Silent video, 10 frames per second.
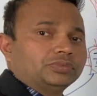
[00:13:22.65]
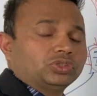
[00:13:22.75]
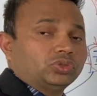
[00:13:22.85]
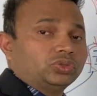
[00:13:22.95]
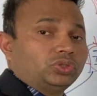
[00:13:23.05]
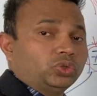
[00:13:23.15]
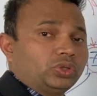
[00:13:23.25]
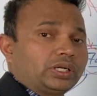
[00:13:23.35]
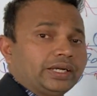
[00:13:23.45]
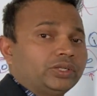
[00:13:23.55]
So don't
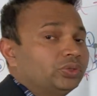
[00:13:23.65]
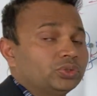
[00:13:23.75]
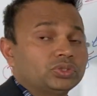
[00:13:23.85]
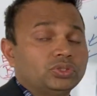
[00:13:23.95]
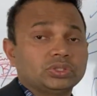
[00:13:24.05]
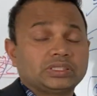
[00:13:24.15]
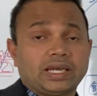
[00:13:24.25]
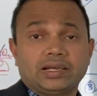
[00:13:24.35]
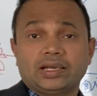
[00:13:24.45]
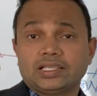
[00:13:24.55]
try to use those
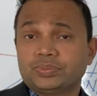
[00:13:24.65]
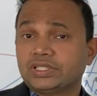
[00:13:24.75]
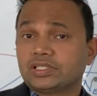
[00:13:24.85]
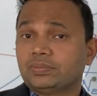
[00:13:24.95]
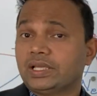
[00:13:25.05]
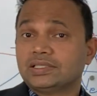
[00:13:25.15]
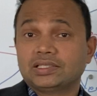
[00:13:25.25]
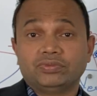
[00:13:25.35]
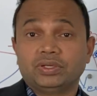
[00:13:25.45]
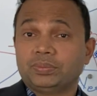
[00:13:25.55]
standardized business plans
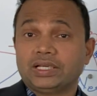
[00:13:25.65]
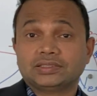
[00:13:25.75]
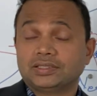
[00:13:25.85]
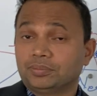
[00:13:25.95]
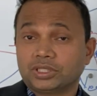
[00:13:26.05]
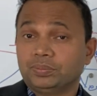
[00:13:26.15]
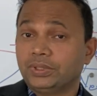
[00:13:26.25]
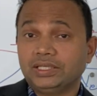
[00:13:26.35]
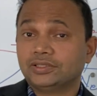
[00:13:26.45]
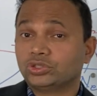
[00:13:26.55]
given by some
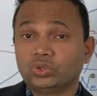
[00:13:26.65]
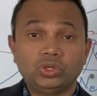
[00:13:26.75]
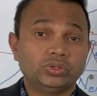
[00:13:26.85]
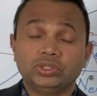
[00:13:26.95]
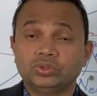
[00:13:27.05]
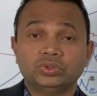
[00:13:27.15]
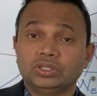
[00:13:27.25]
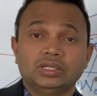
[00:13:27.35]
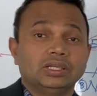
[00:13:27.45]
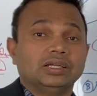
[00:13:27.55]
companies, sold to you.
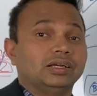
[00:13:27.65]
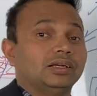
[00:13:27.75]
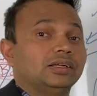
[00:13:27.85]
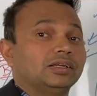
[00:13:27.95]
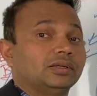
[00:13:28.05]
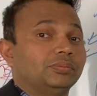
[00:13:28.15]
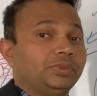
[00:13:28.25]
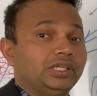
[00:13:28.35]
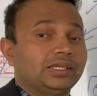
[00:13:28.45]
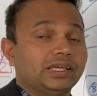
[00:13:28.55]

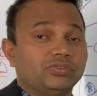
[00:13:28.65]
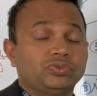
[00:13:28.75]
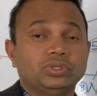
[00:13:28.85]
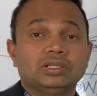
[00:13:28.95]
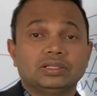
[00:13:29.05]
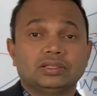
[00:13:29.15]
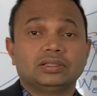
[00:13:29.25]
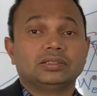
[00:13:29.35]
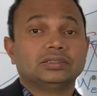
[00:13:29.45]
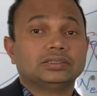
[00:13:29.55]
Be careful.
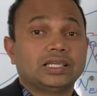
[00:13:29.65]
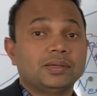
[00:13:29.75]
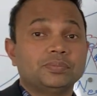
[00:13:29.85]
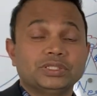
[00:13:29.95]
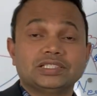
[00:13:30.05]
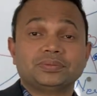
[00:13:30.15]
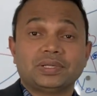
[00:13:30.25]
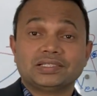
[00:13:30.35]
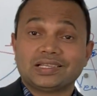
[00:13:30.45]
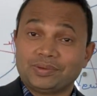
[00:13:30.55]
Same business
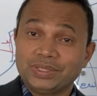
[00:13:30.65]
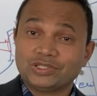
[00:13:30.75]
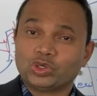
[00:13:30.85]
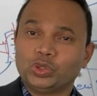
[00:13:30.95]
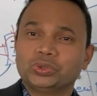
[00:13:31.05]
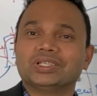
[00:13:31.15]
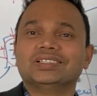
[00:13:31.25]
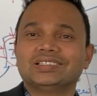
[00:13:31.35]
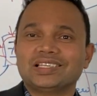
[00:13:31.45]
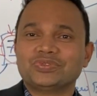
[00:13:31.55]
plans are being sold to
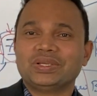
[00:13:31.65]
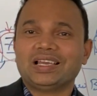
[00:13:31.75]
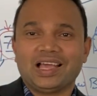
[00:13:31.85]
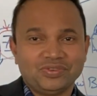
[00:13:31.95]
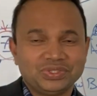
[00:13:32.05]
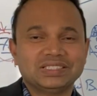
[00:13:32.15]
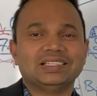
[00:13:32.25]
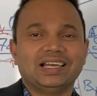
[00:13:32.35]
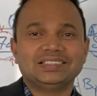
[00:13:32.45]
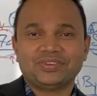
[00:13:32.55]
others as well. I have seen
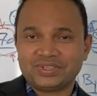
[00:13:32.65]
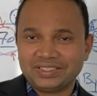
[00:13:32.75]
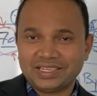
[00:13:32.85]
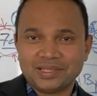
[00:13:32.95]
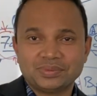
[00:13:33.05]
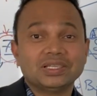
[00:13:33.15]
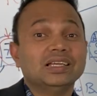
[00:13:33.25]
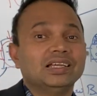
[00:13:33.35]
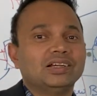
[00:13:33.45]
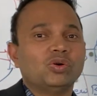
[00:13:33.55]
that several times.
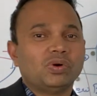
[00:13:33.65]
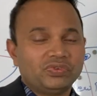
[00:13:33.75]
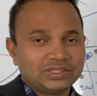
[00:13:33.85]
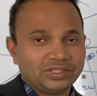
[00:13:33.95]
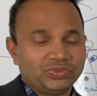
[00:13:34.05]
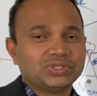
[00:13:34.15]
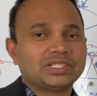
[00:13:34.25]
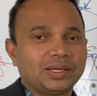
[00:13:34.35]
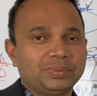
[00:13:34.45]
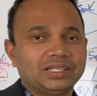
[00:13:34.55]
Home office refusing
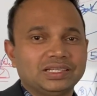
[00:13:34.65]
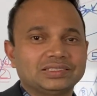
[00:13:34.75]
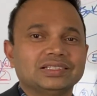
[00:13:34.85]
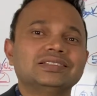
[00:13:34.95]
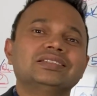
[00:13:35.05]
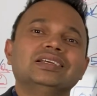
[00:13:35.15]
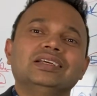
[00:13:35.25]
applications.